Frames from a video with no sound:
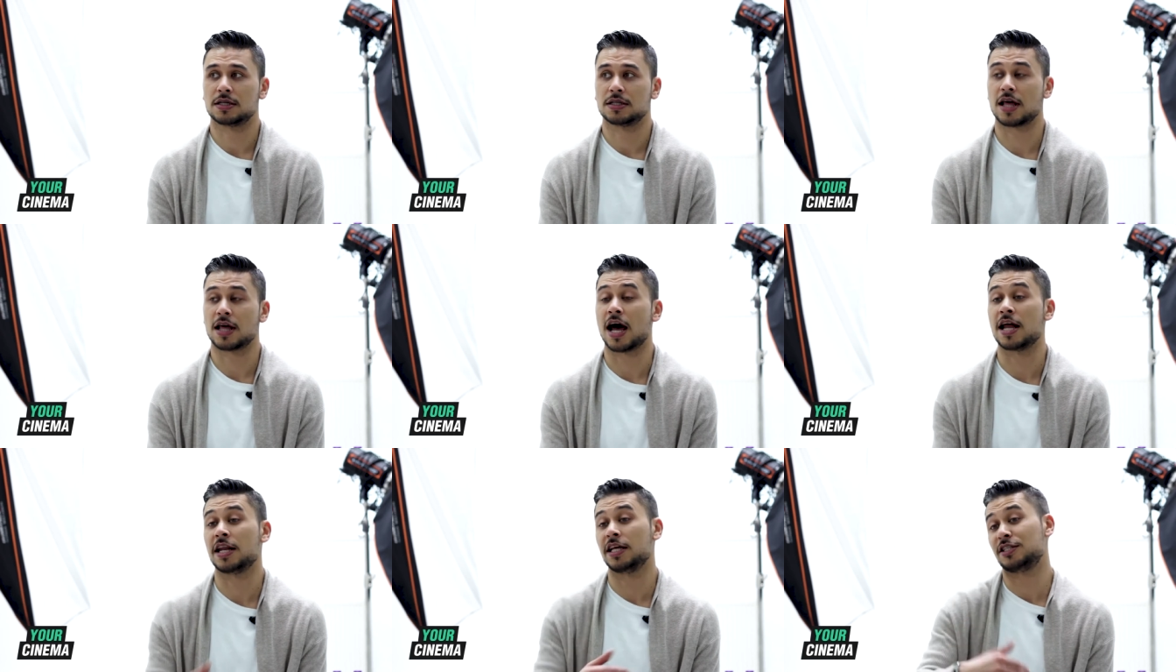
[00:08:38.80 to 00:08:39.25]

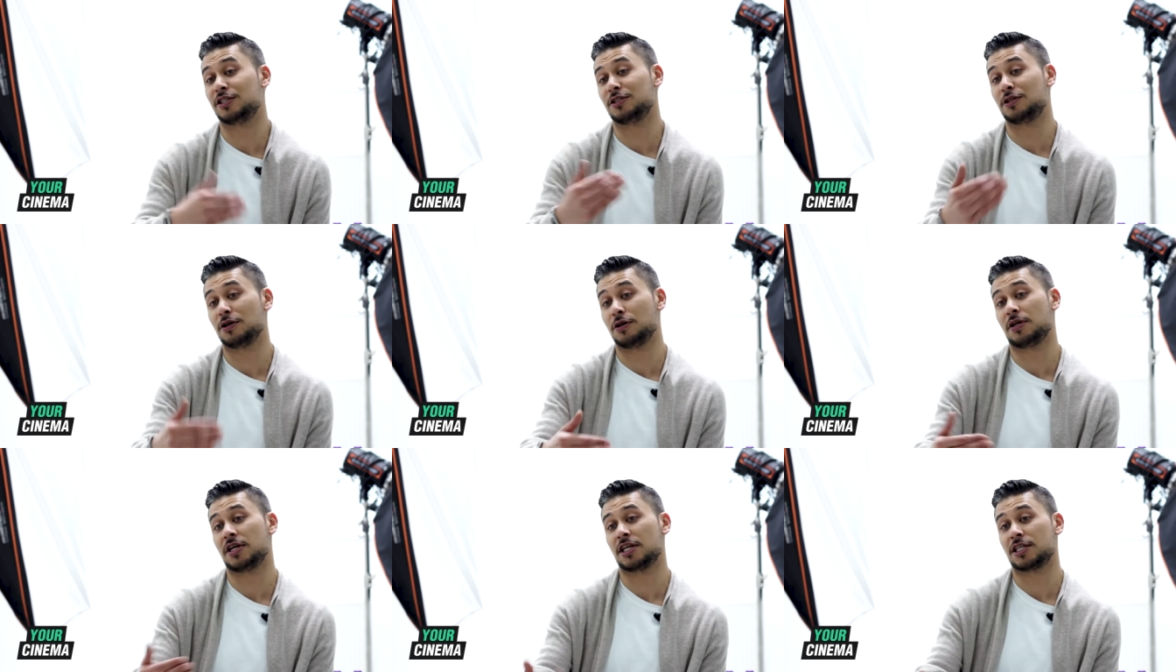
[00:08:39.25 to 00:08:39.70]
that I need to
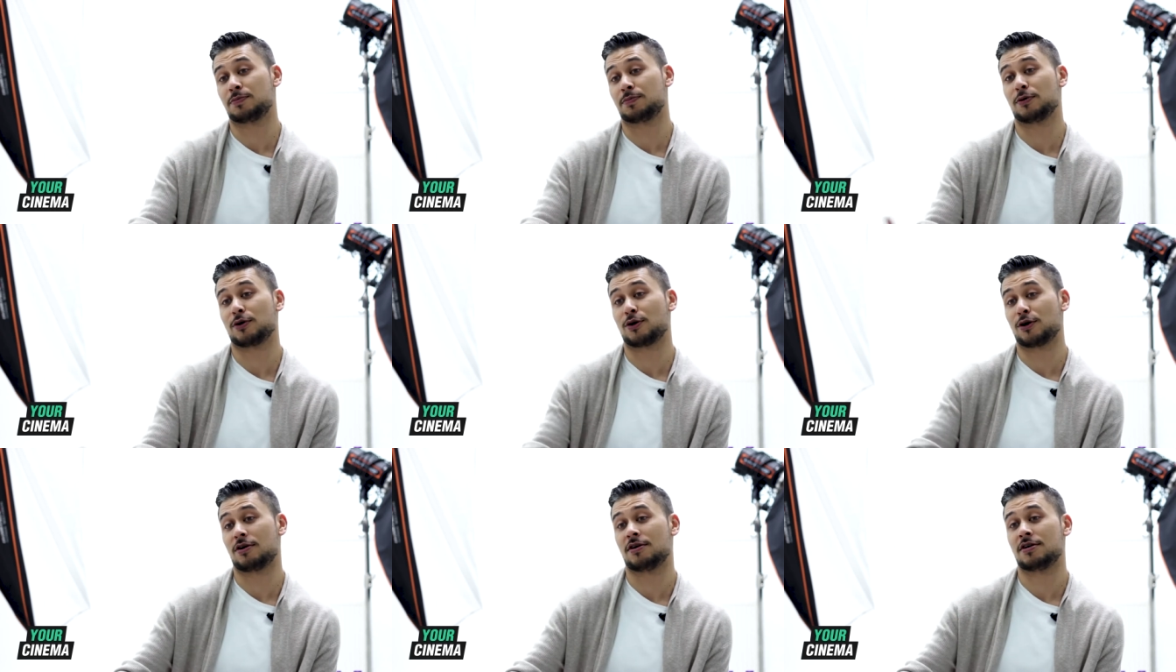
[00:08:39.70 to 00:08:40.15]
do this
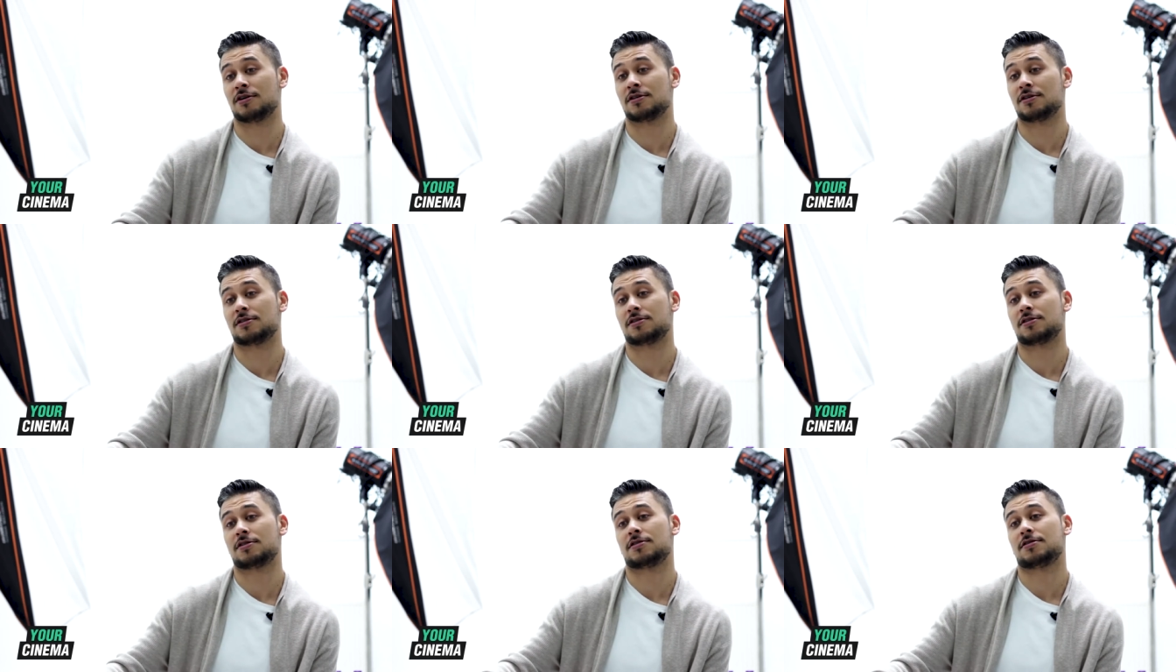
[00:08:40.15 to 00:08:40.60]

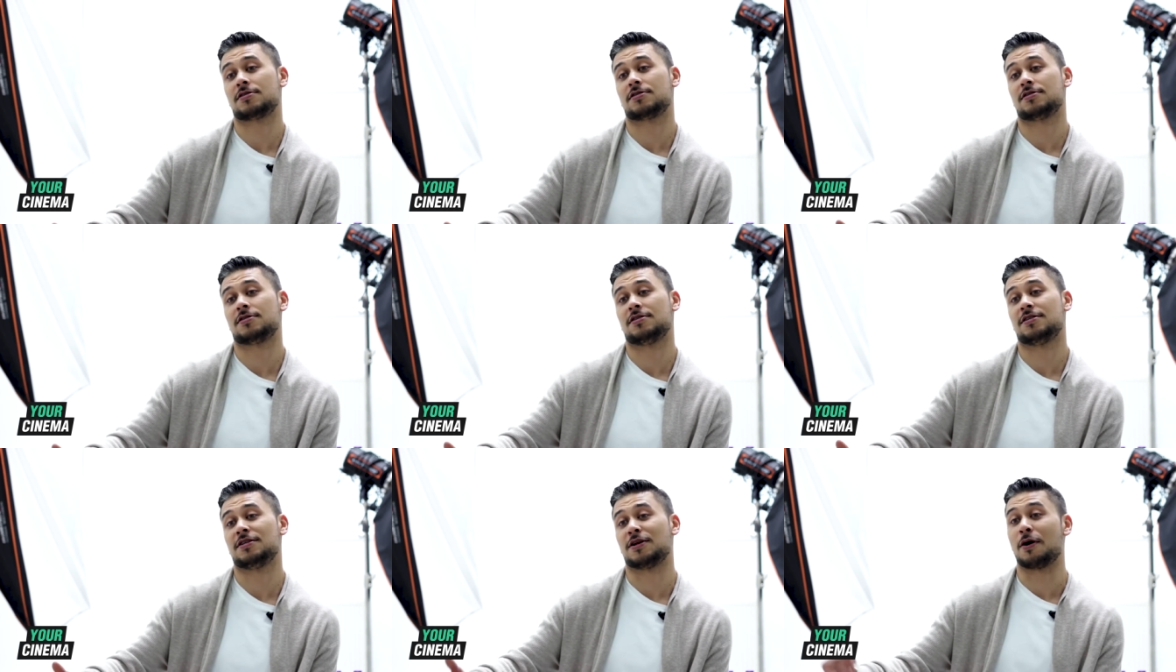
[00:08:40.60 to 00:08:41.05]
because,
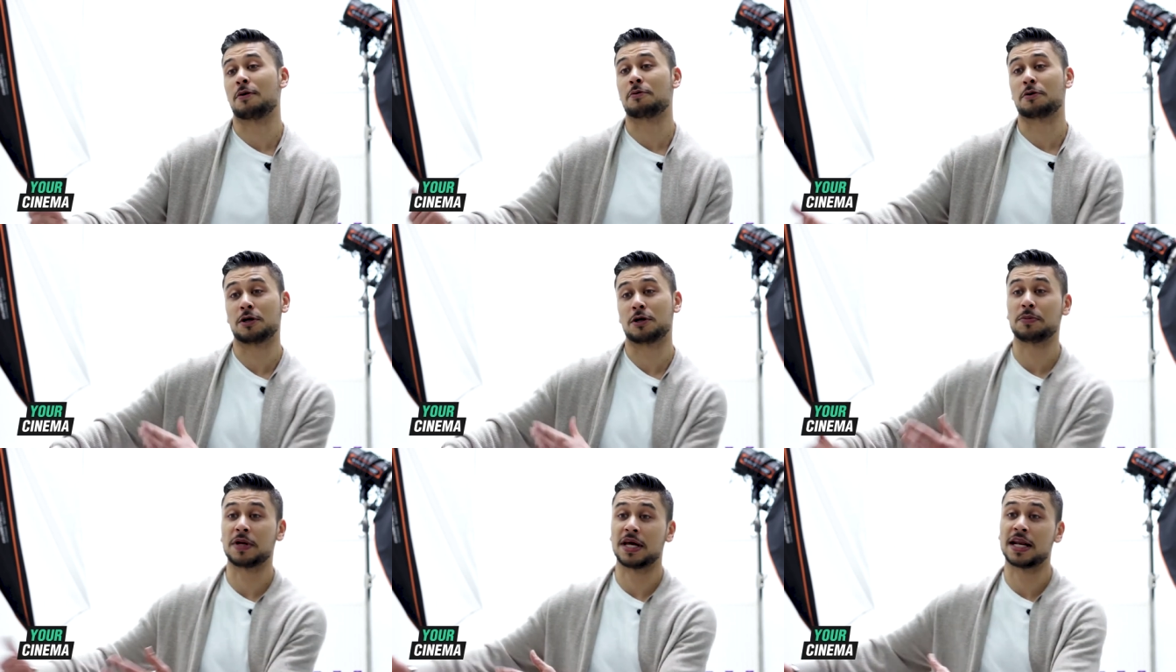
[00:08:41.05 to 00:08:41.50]
you know, I'm
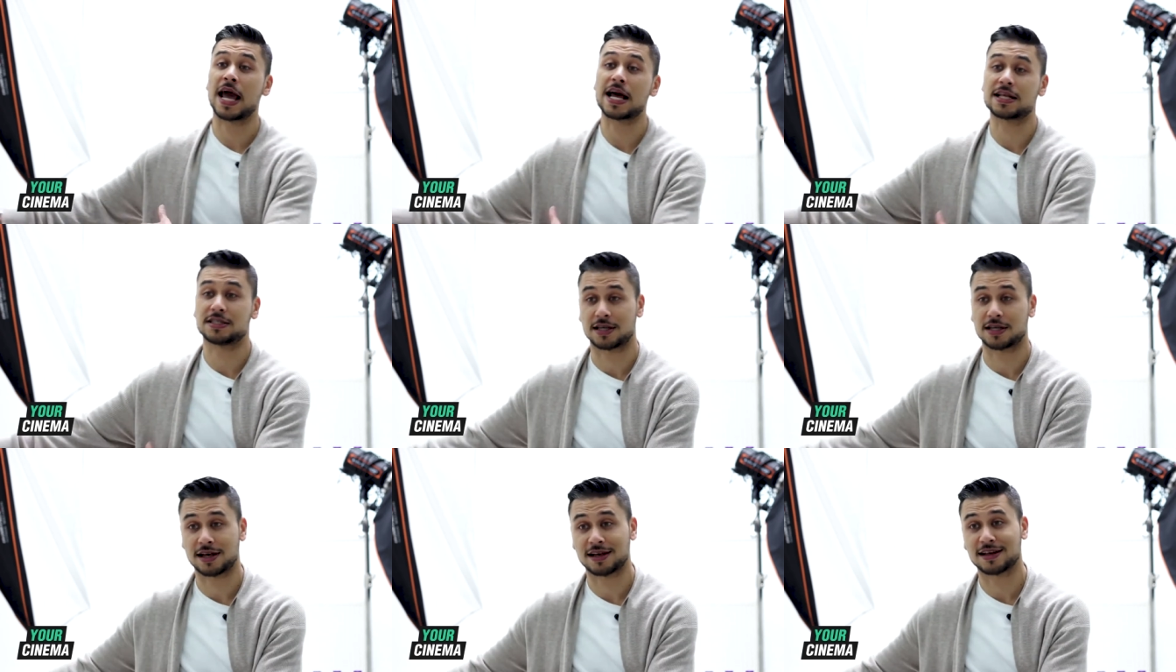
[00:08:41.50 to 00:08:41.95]
going to be an
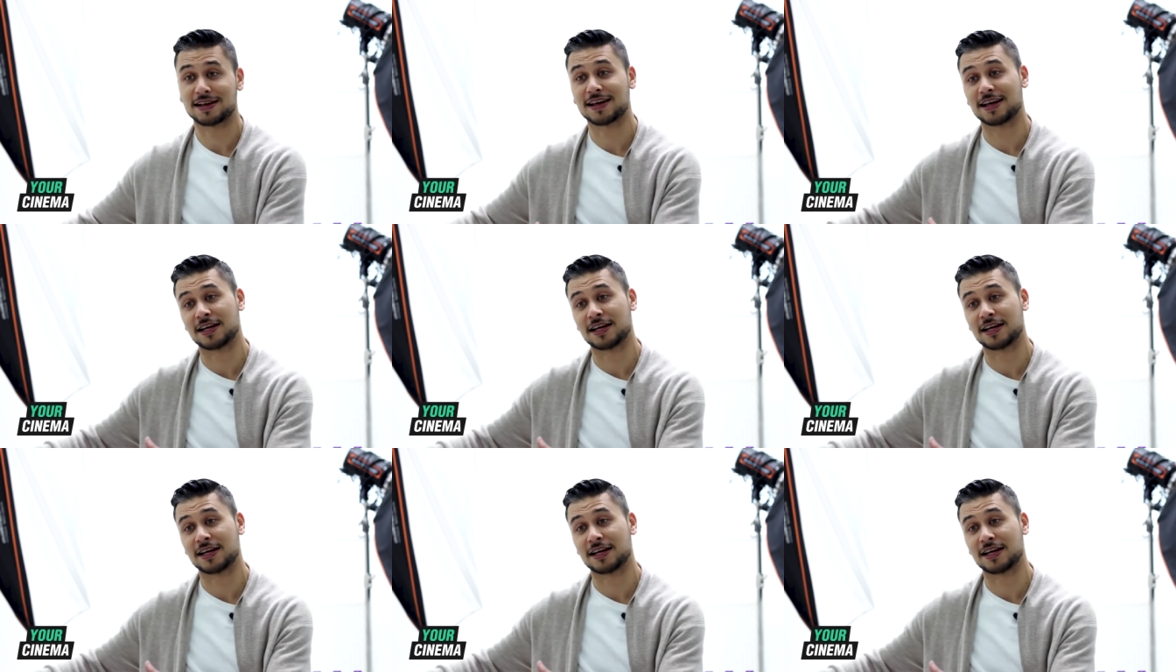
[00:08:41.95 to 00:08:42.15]
actor.